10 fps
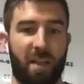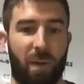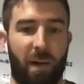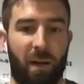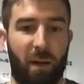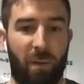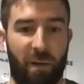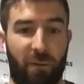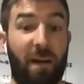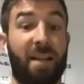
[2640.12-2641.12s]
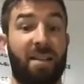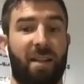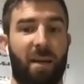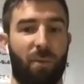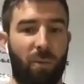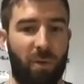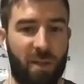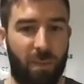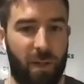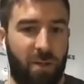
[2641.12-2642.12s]
per kilometer faster than what we were
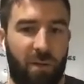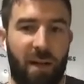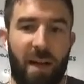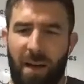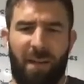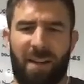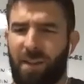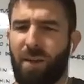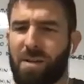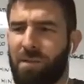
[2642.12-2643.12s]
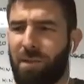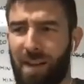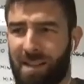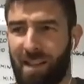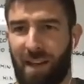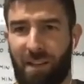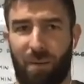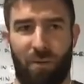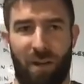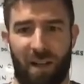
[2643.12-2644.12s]
supposed to run. In fact, I think it was even faster than that. I think
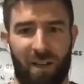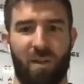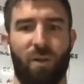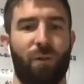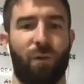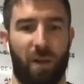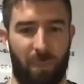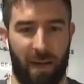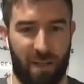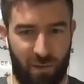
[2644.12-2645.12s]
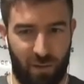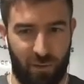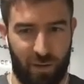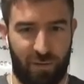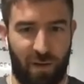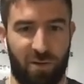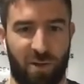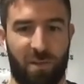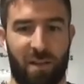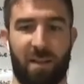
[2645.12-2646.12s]
we ran like a 2:40 pace for the first 500
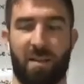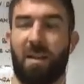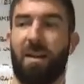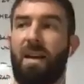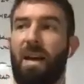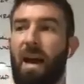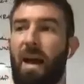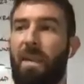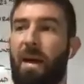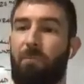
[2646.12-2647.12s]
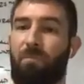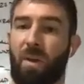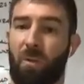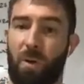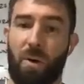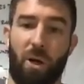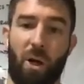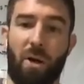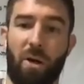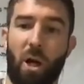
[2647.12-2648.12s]
meters. And then we were
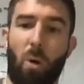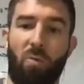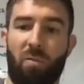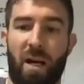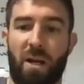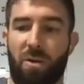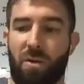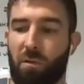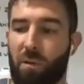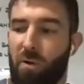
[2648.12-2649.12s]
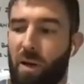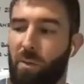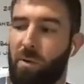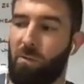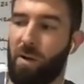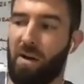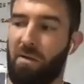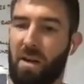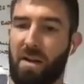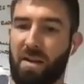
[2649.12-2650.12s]
going, and no one really knew the route. And we were
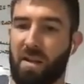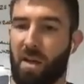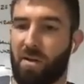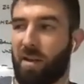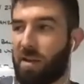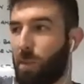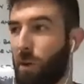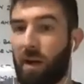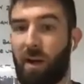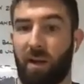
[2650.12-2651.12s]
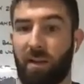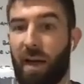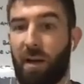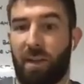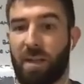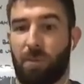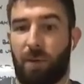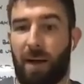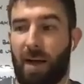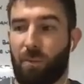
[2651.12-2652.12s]
running. This girl starts pointing like, oh, down this
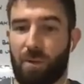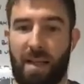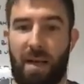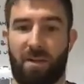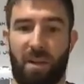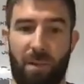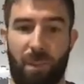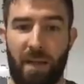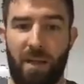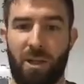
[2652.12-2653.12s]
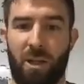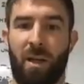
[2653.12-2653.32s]
way. And it was down to the beach.